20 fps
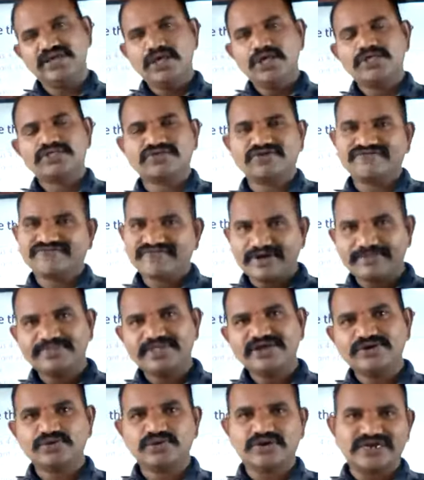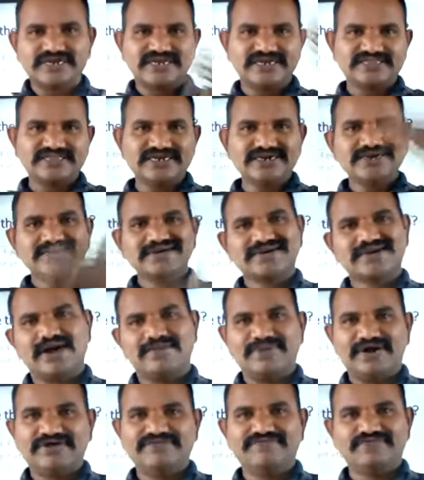So from there you can get the
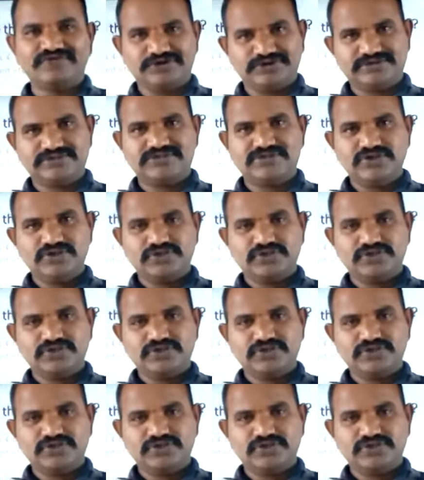command words.